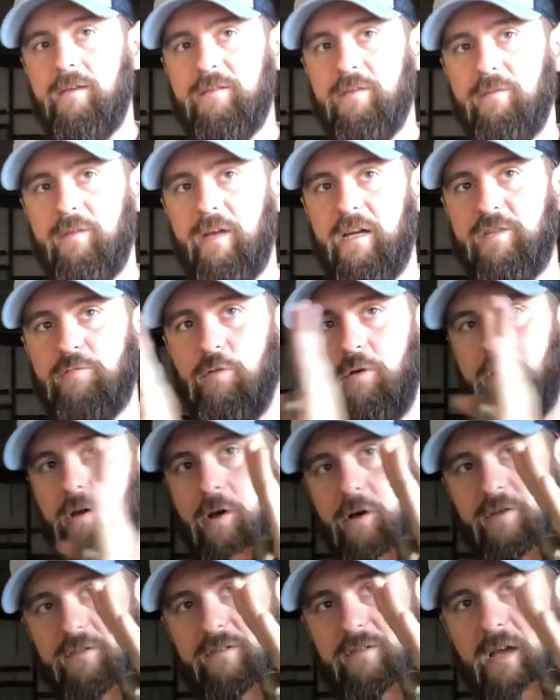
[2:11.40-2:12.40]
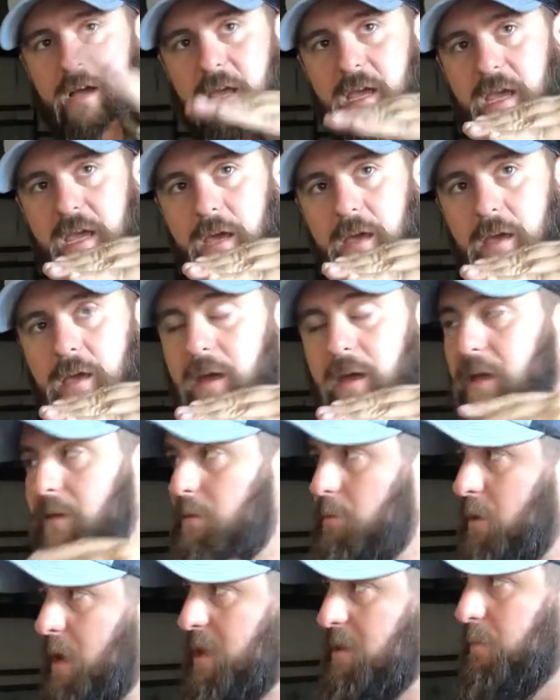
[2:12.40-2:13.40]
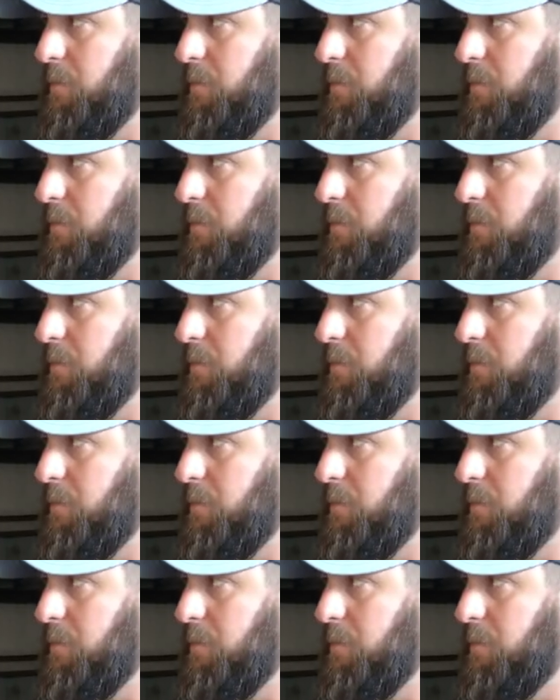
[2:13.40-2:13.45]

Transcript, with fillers: So that's what caused that ink at, at the